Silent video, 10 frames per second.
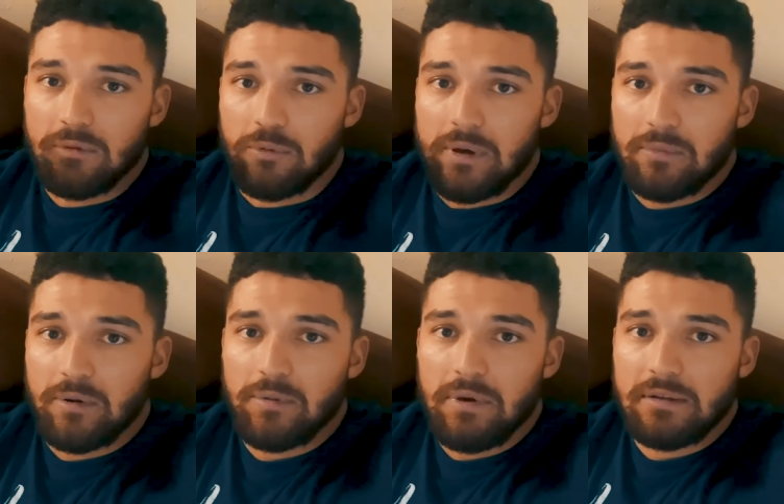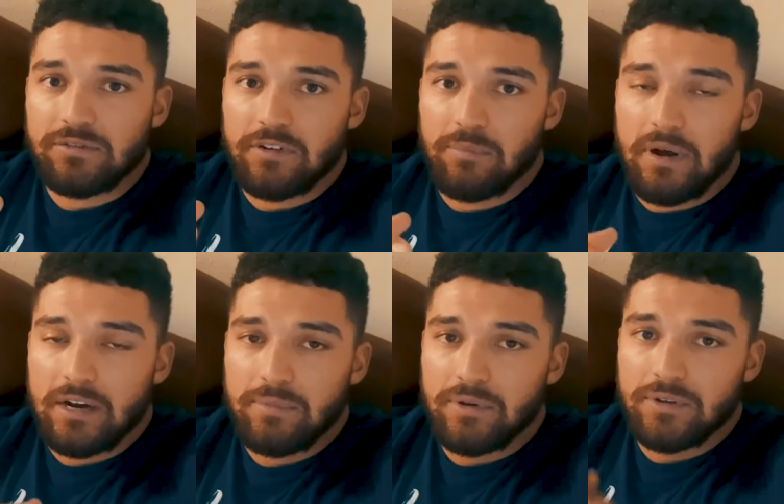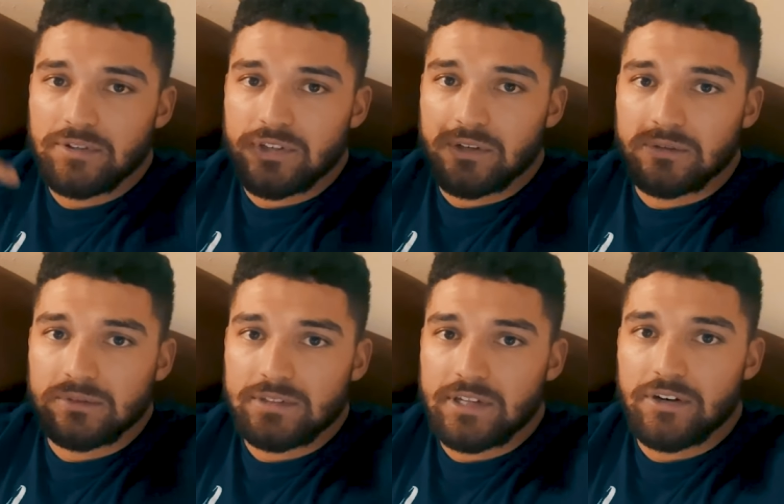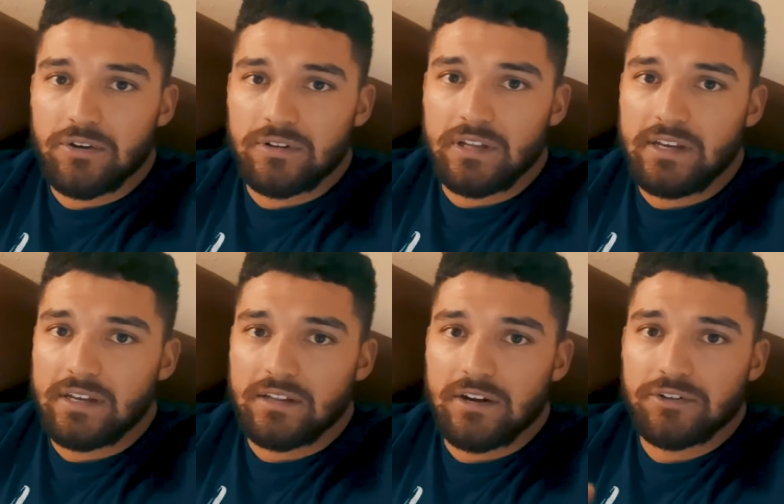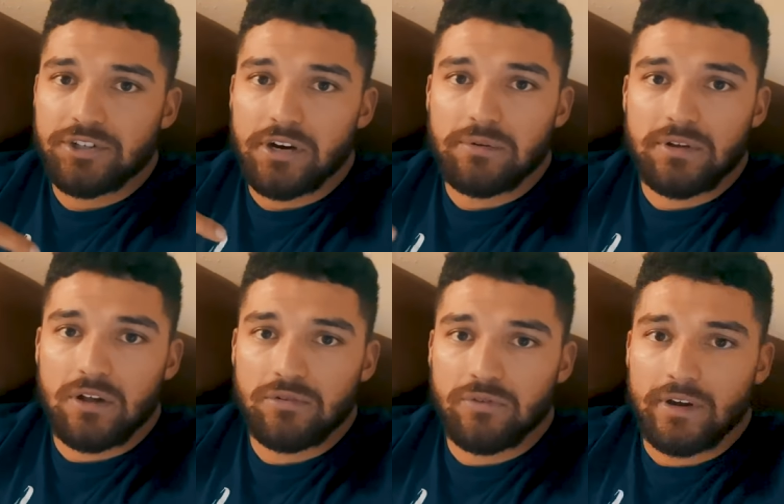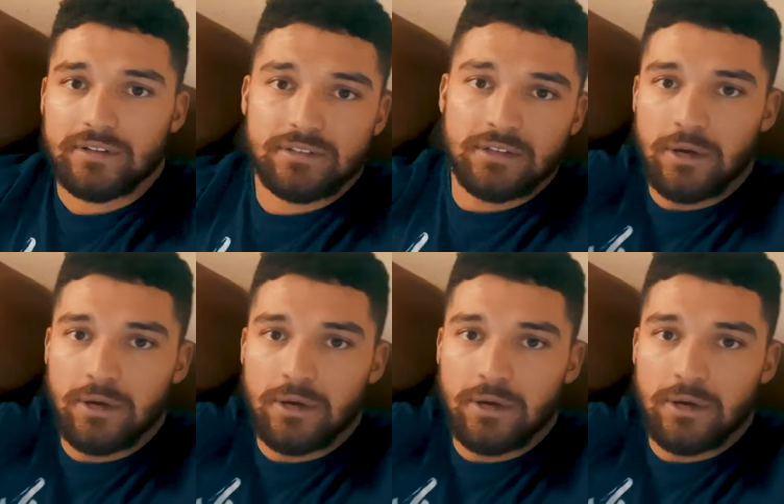Remember, I'm your mom's favorite bodybuilder, so send her the link and let her share with all her friends.